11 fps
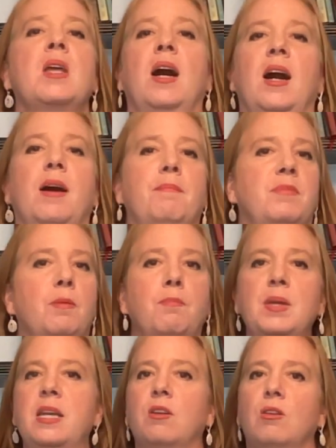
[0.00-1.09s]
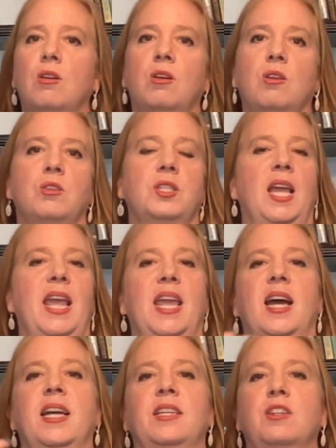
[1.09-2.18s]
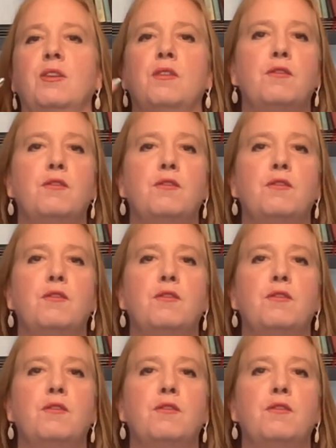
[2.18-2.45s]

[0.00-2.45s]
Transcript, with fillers: the Beatles and